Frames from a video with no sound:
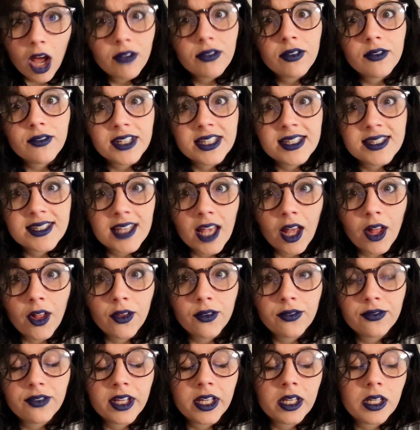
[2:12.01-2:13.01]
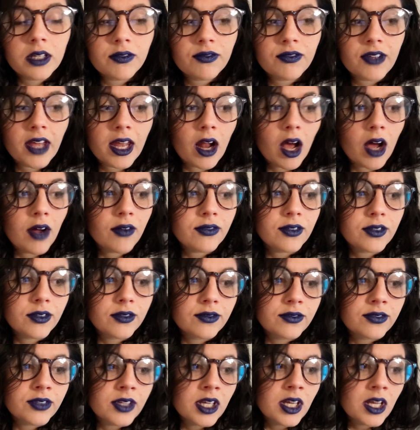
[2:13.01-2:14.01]
off of itself and fed off
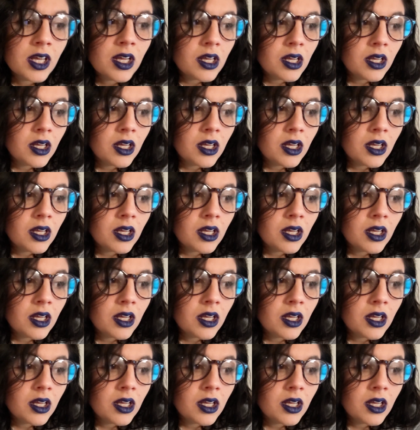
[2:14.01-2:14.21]
of